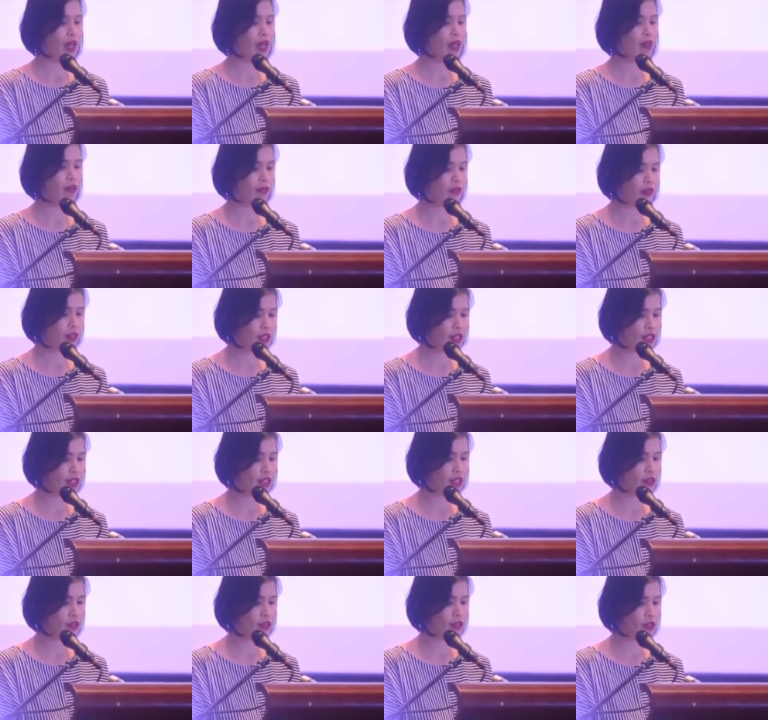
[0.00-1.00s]
and
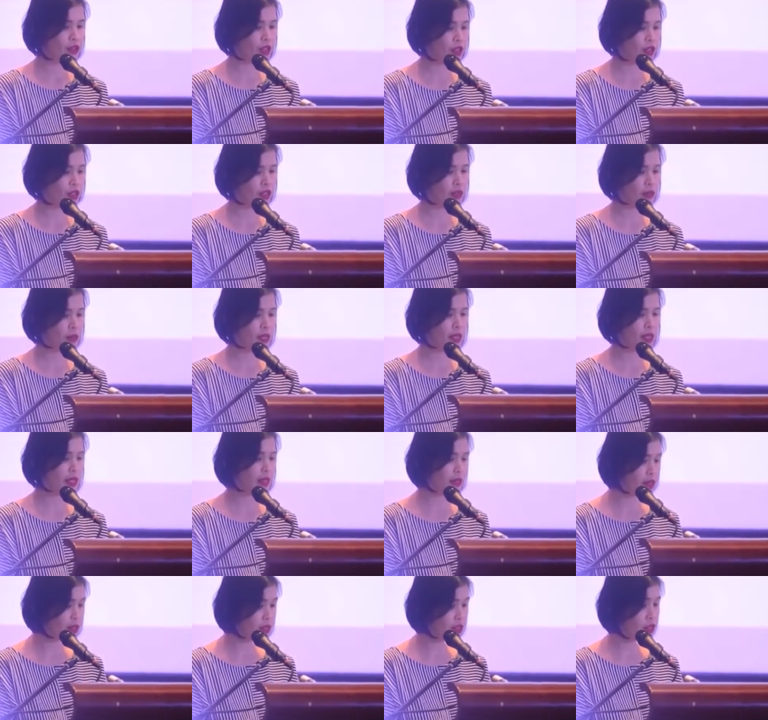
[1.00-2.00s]
finishing construction
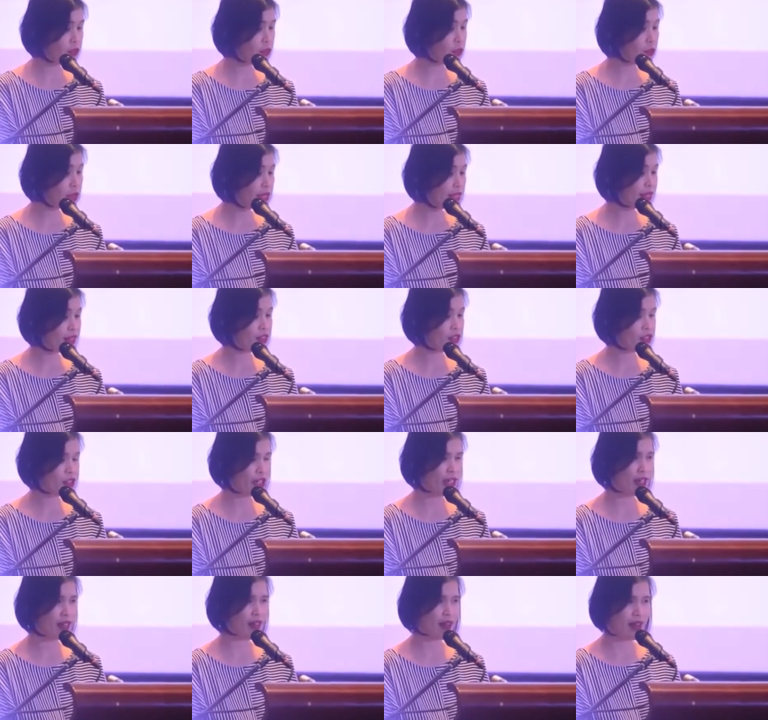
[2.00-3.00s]
materials retail
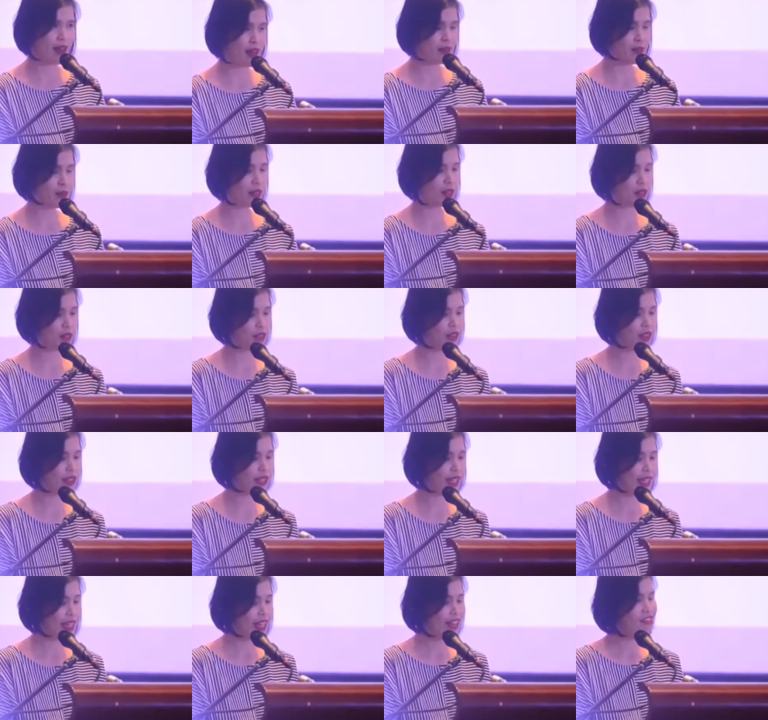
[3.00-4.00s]
chain, ang haba nun,
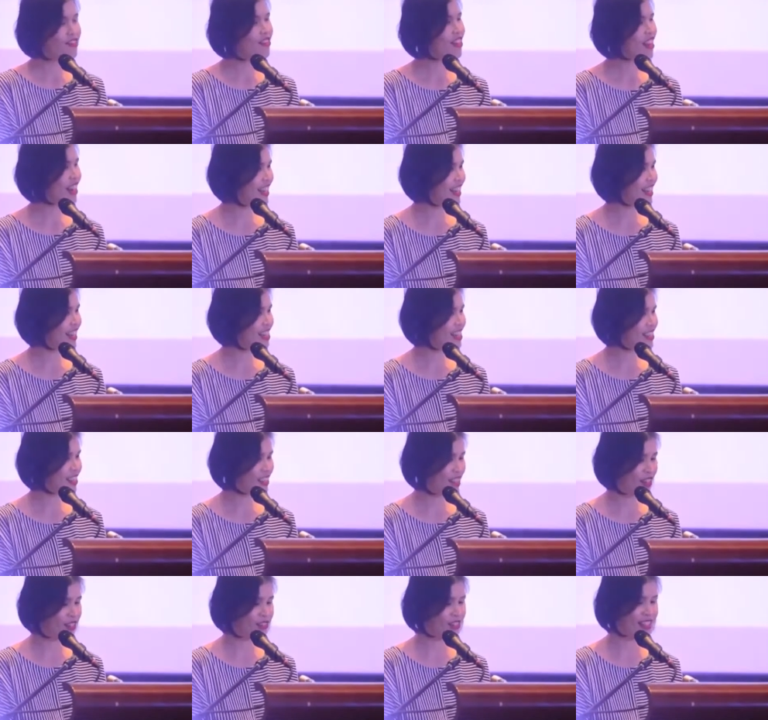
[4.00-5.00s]
find
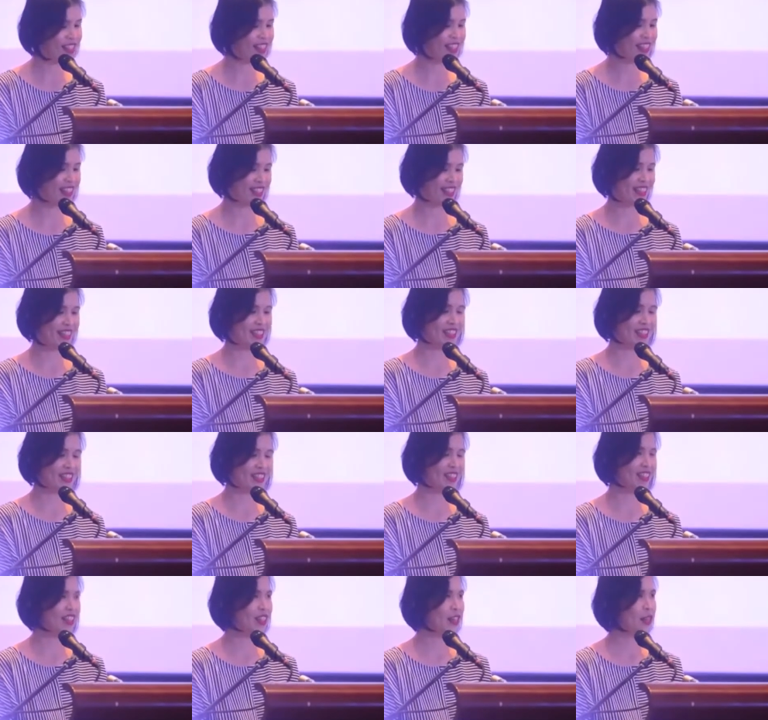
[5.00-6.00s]
ourselves here.
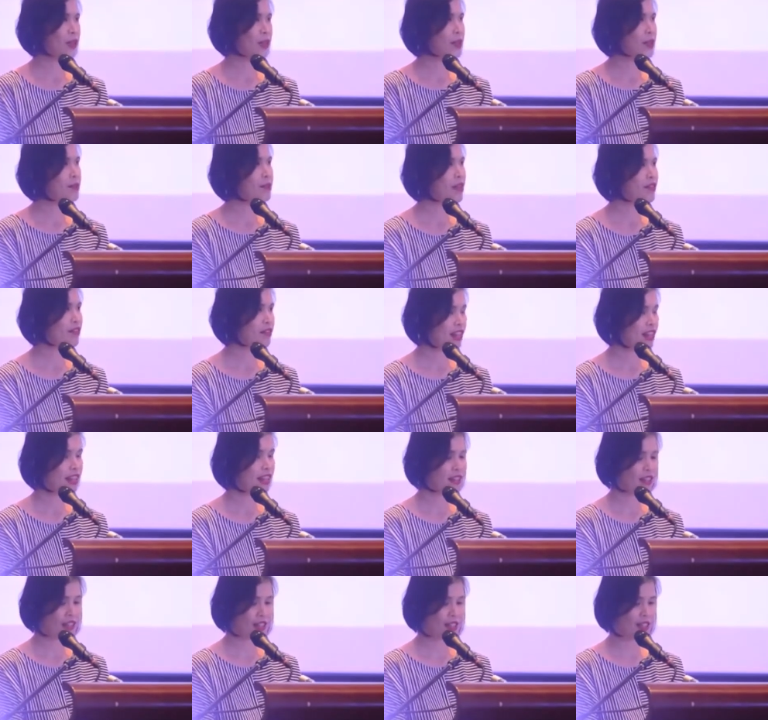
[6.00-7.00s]
My
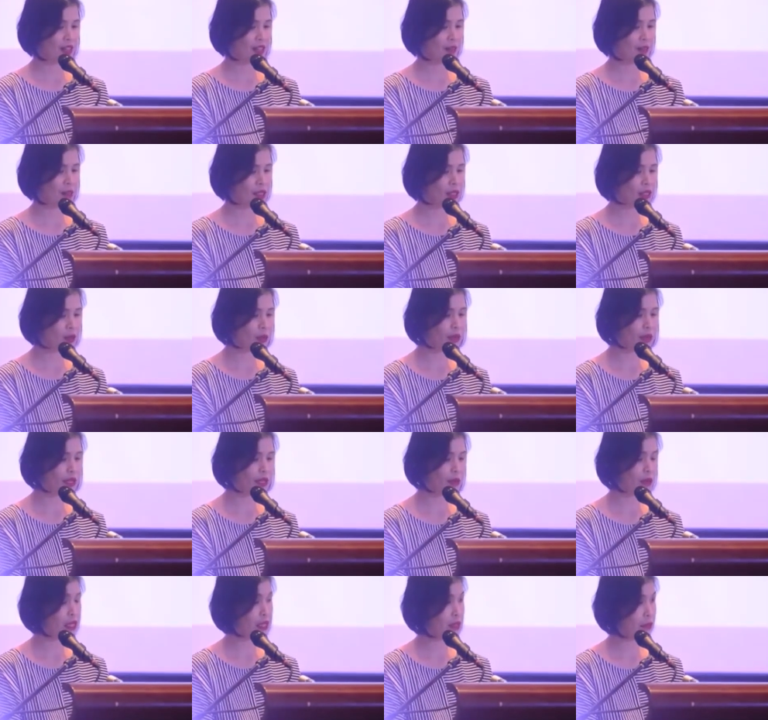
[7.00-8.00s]
father, Mr.
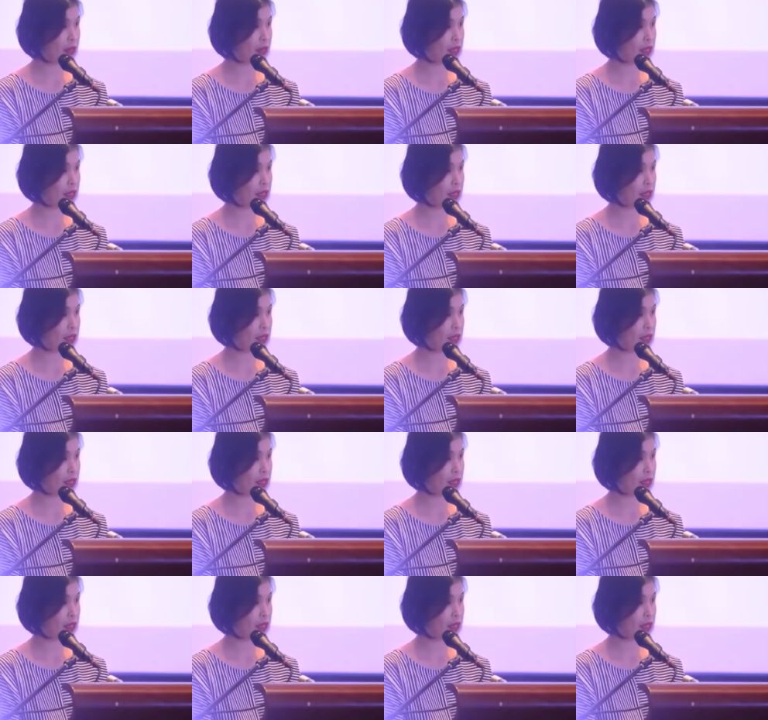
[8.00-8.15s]
William T.